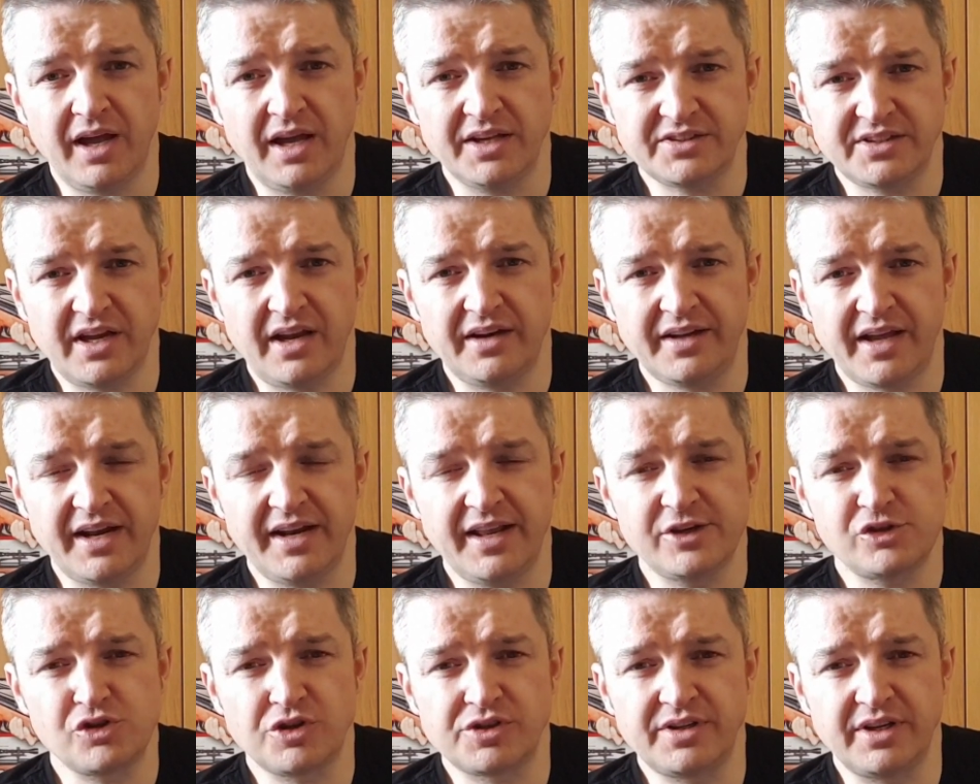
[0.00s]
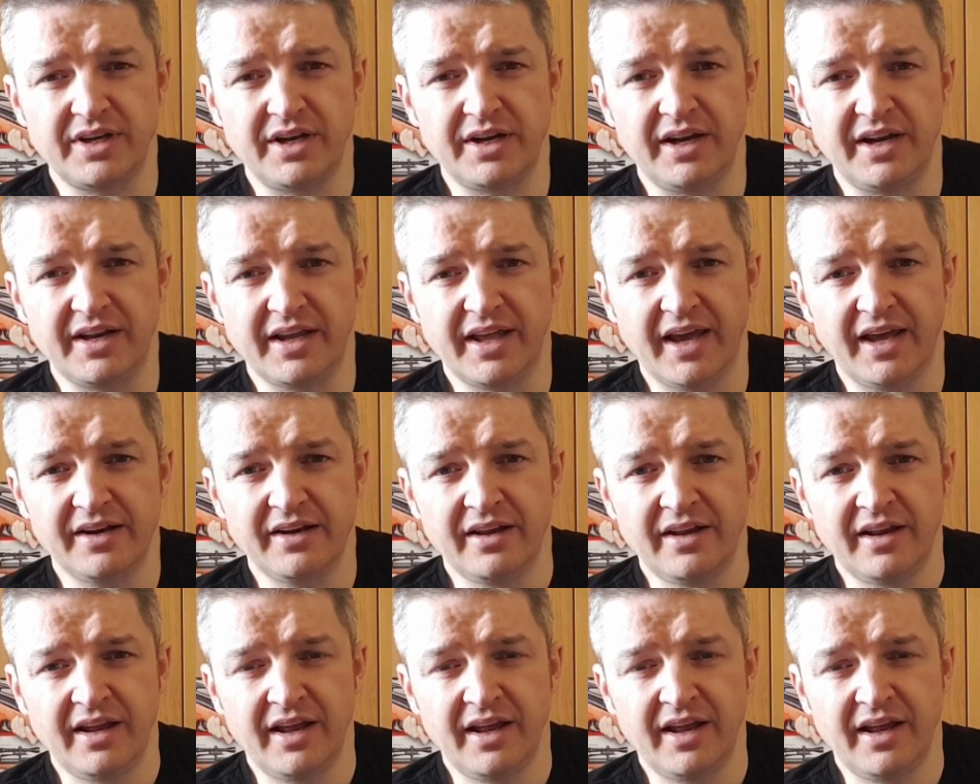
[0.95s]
I started getting interested in it again,